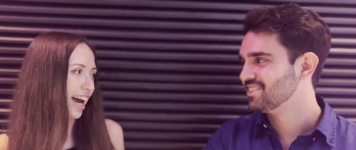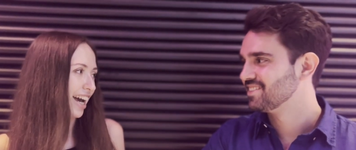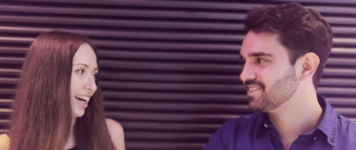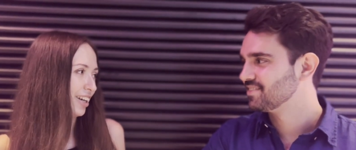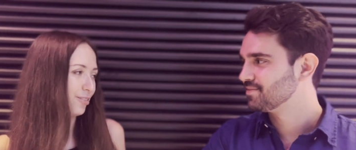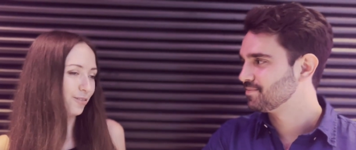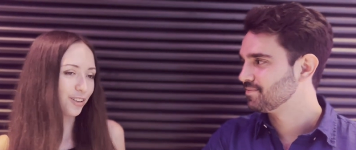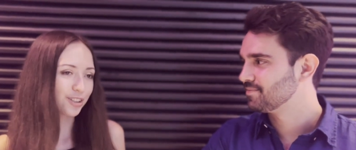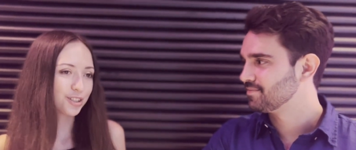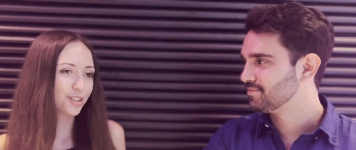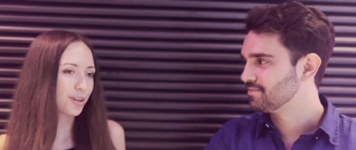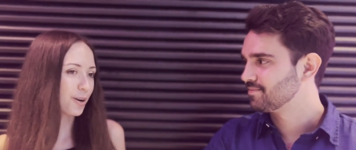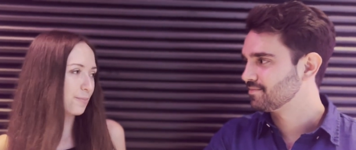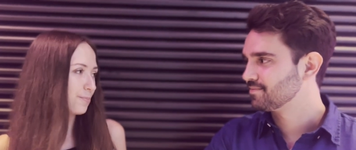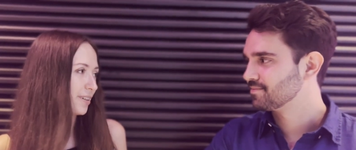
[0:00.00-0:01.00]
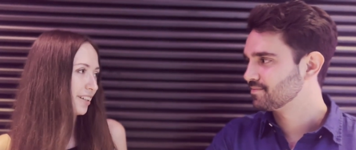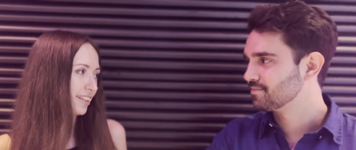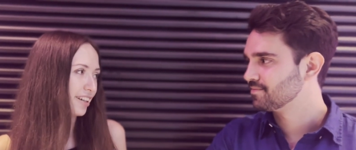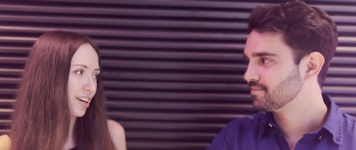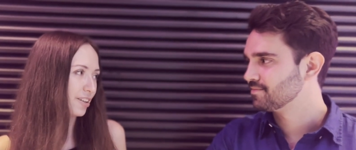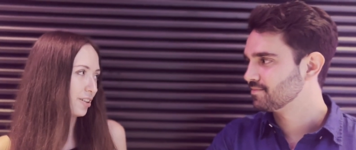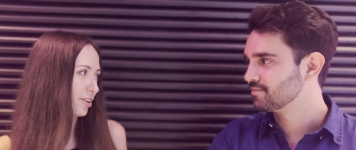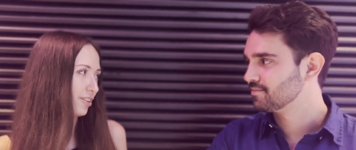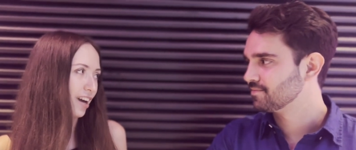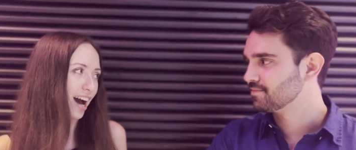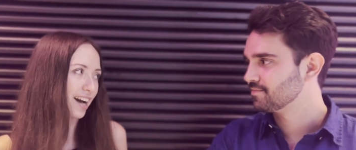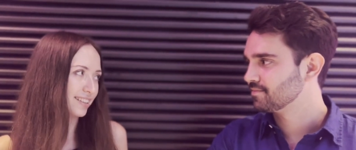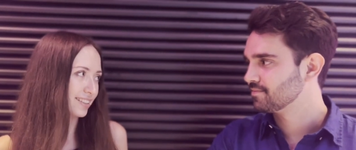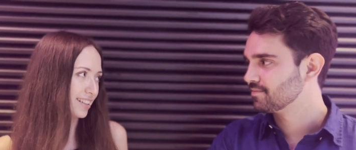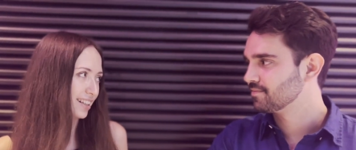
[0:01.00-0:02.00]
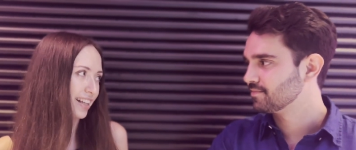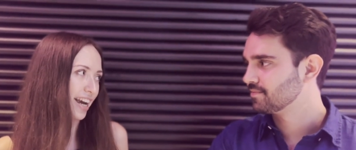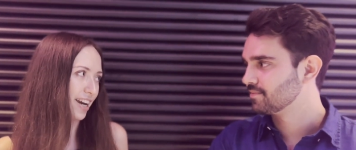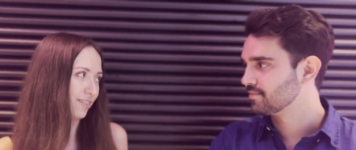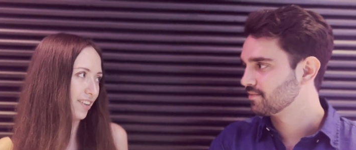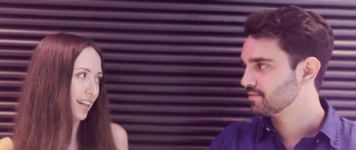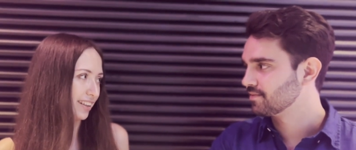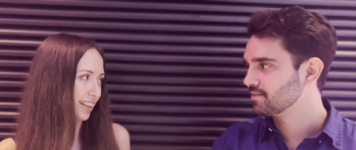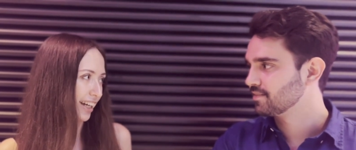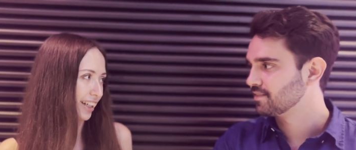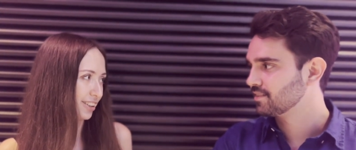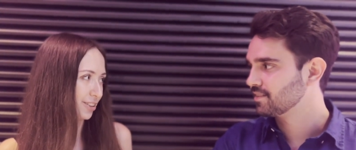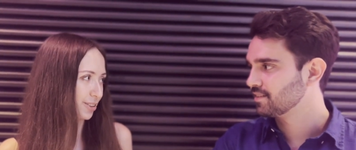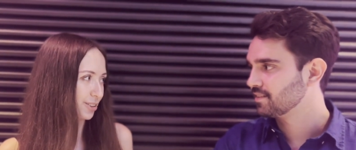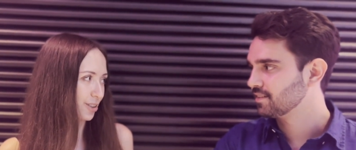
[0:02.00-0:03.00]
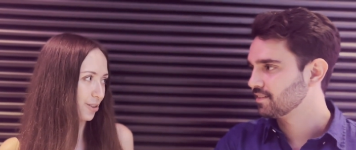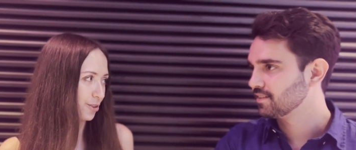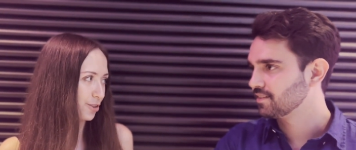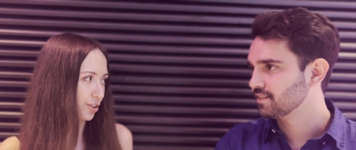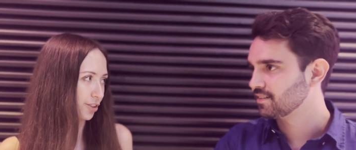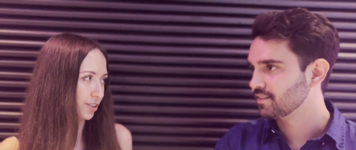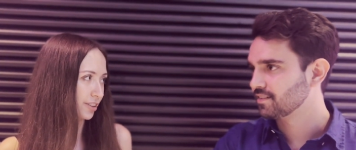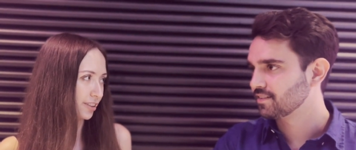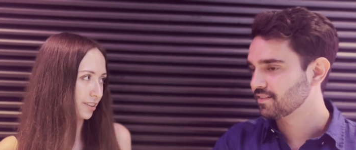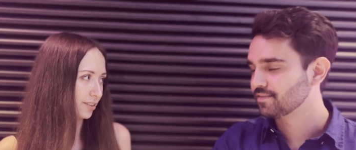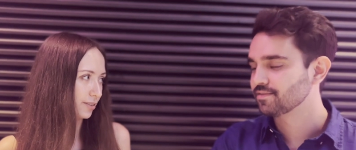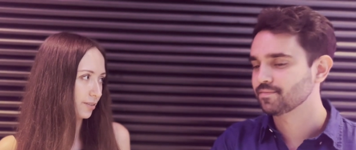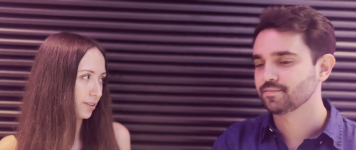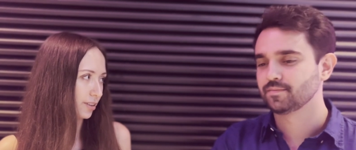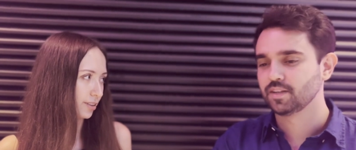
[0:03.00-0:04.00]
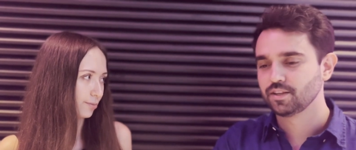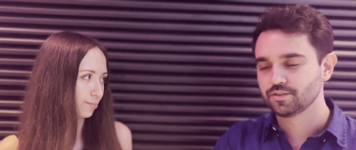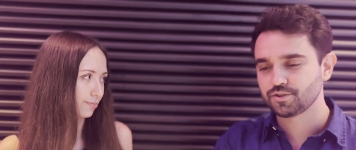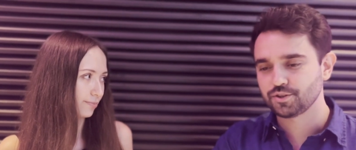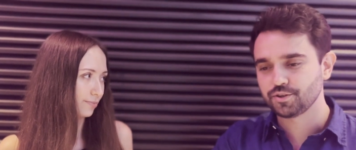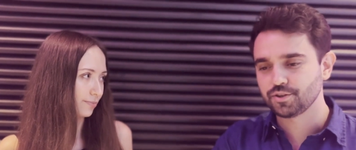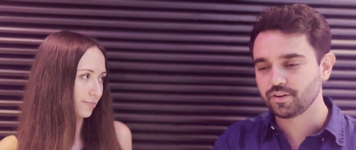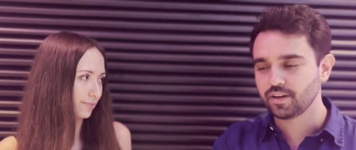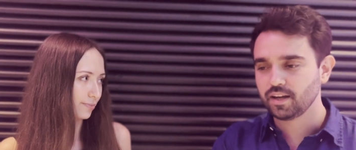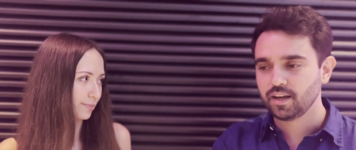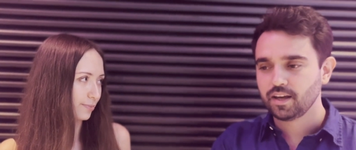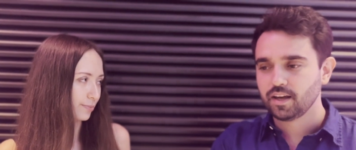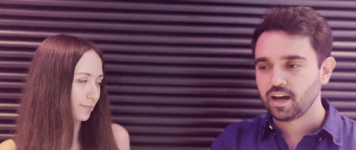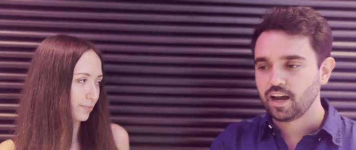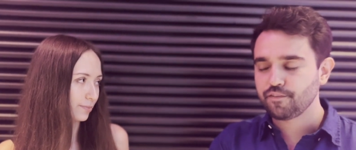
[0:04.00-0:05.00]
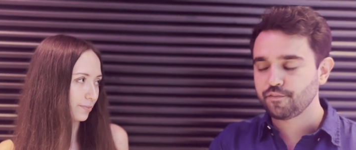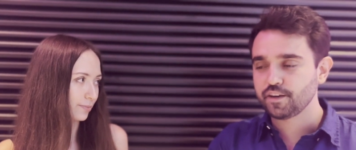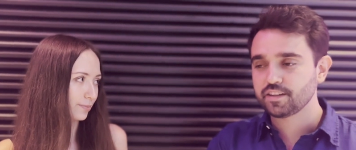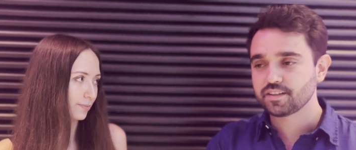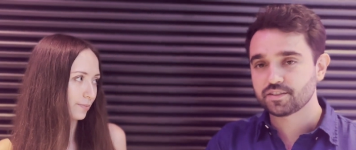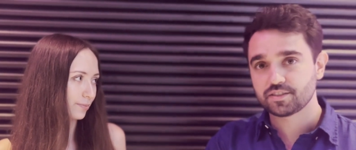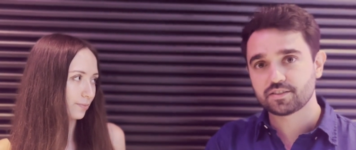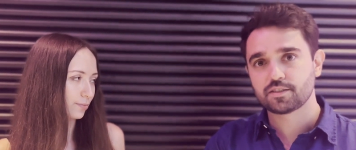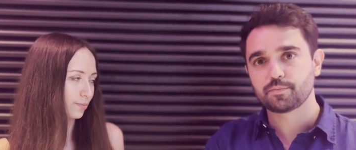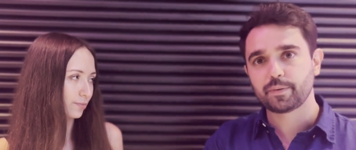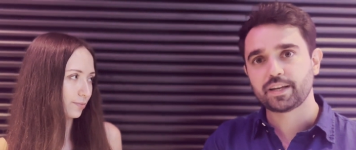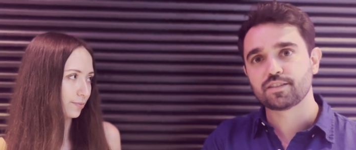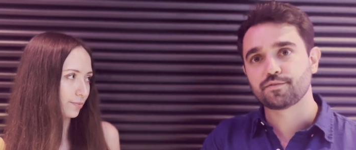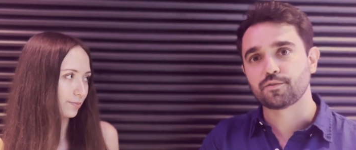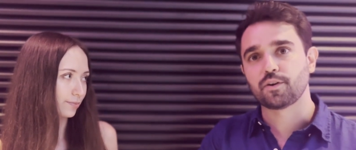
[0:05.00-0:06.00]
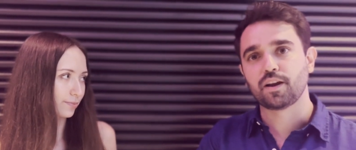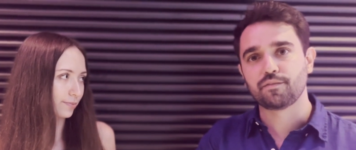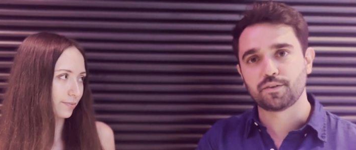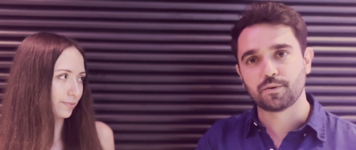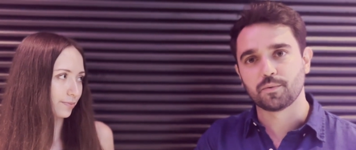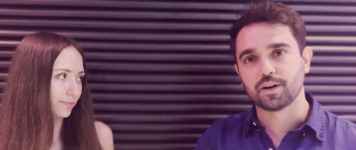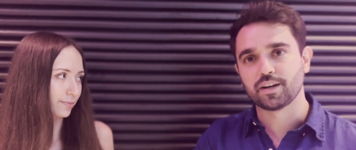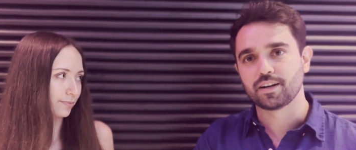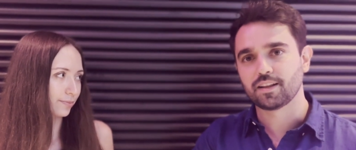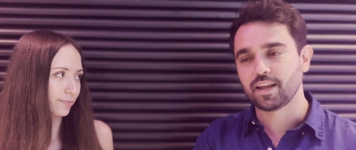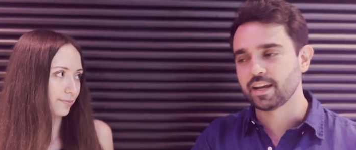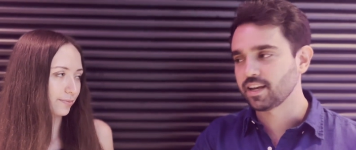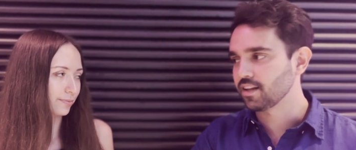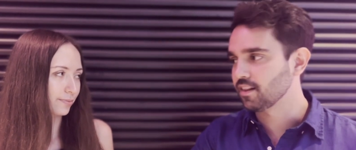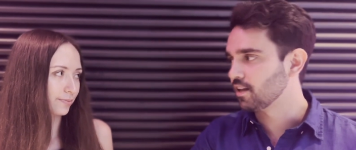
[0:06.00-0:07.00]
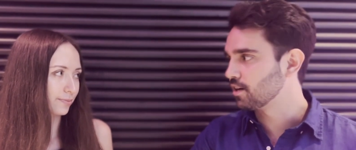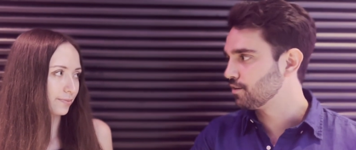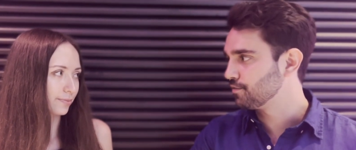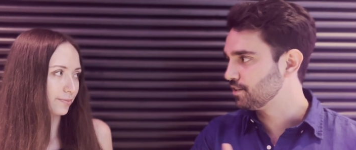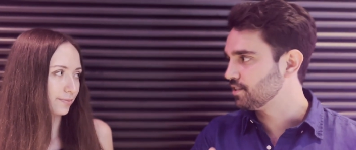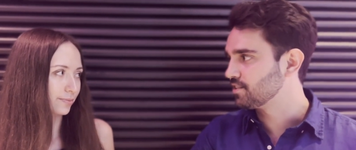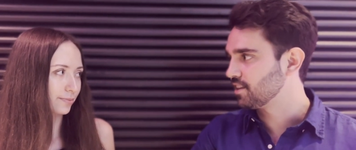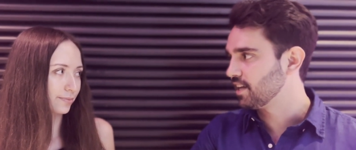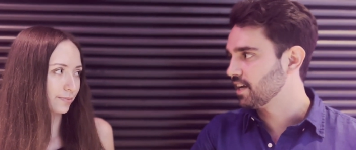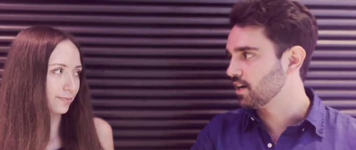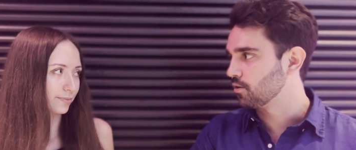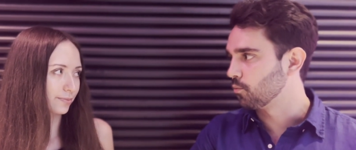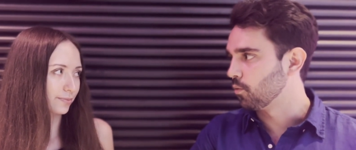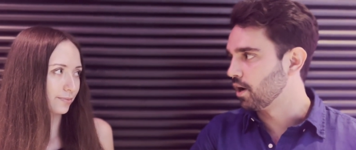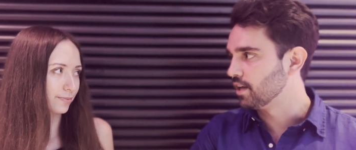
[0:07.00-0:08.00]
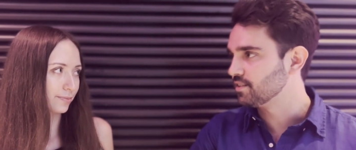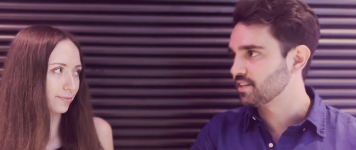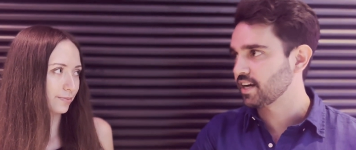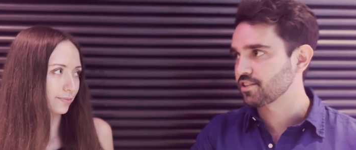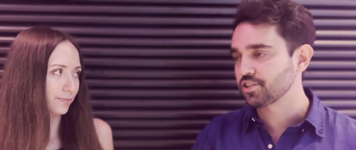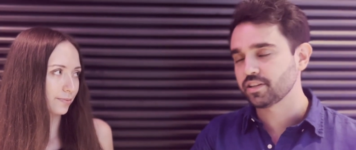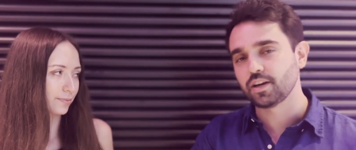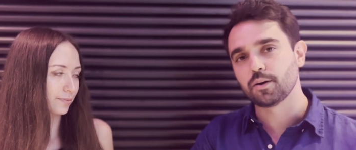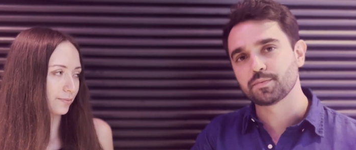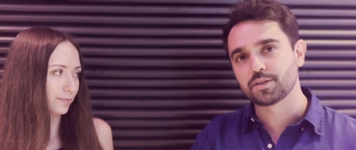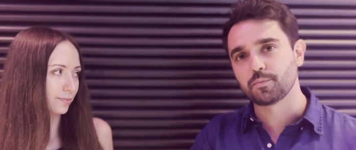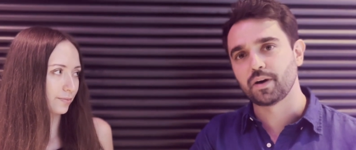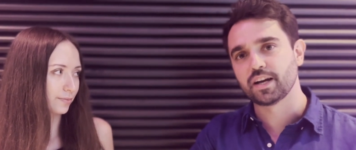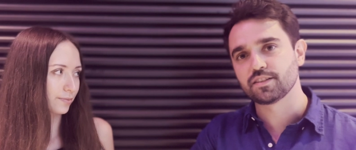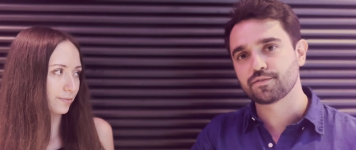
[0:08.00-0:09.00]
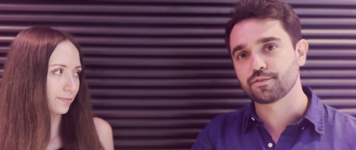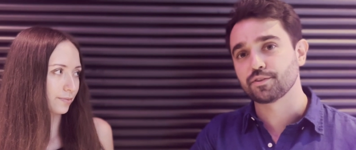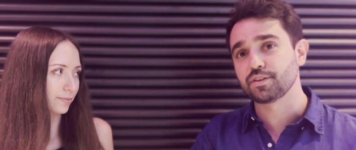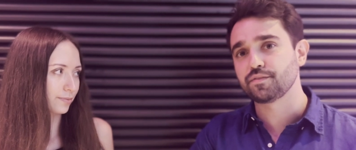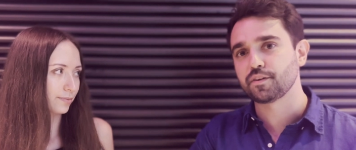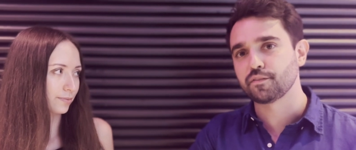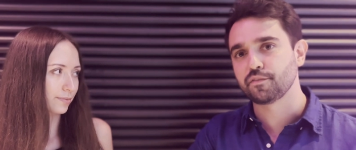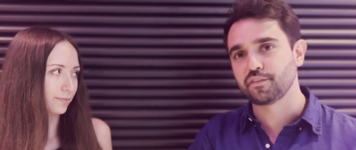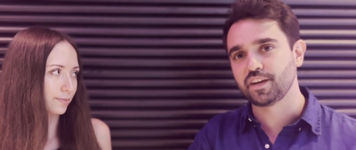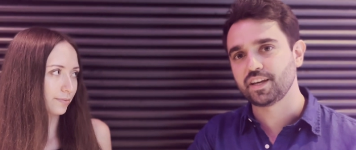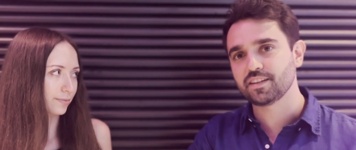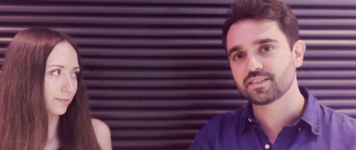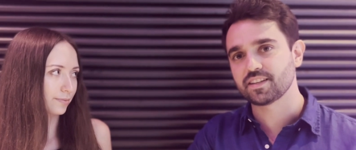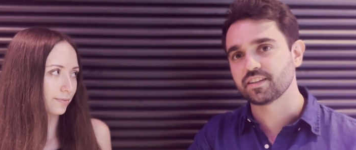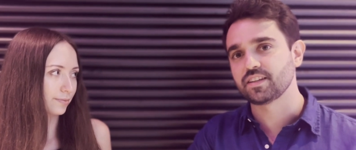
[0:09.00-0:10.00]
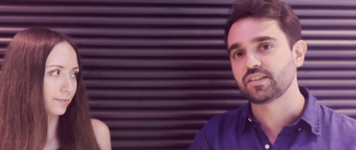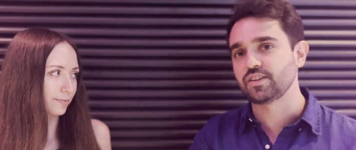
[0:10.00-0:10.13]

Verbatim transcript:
Speaker 1: Uh, what's your opinion on other layer one, layer two solutions?
Speaker 2: So I think there's a space for everyone. Like a lot of these layer ones actually optimize for different things that